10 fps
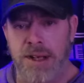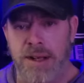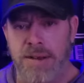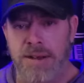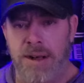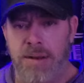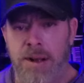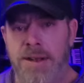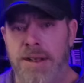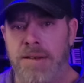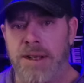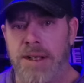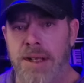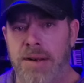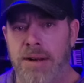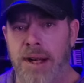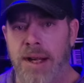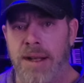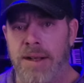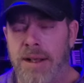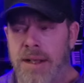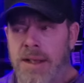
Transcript: channels that are relatively new and